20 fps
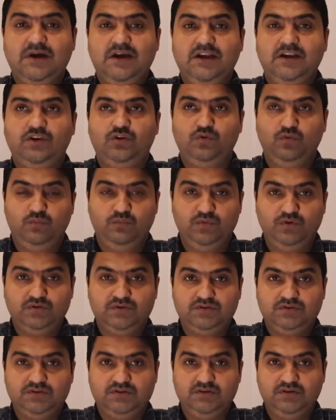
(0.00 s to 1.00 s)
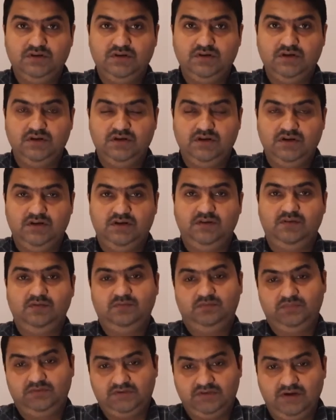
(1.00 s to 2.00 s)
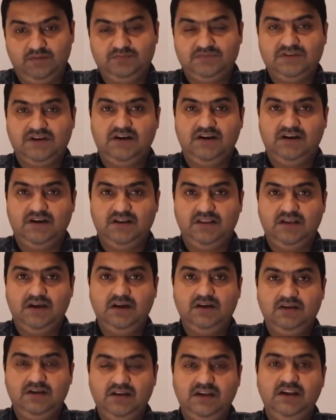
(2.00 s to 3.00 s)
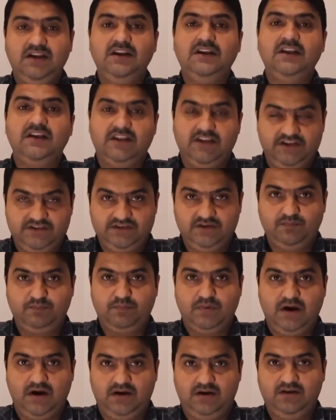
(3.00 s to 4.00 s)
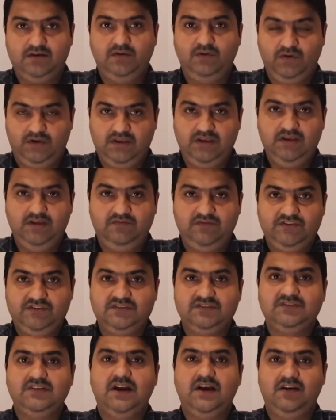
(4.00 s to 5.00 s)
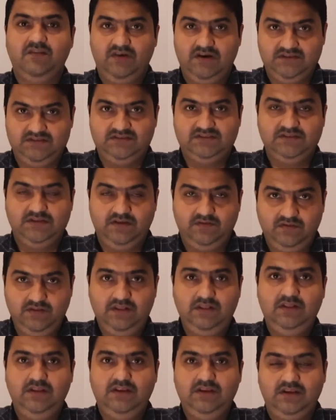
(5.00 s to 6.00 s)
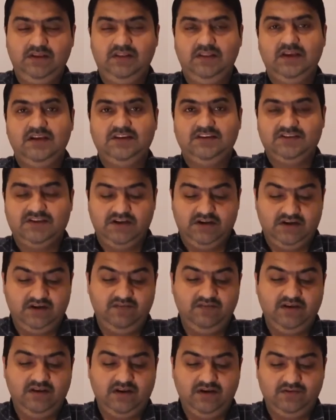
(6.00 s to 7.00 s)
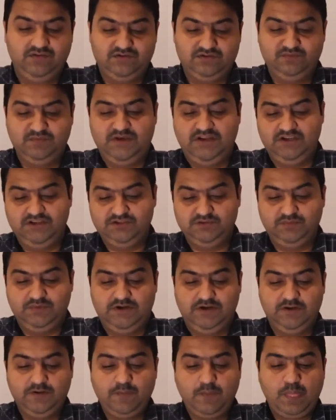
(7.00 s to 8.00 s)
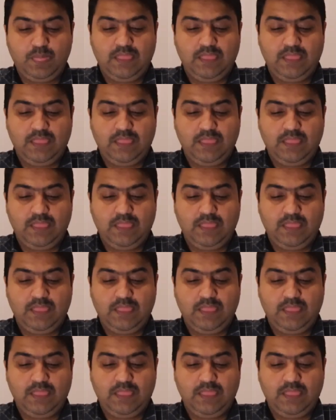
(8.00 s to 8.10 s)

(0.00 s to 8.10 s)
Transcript: my 2 books comes under the integration part, okay, which is the advanced level in the extended warehouse management.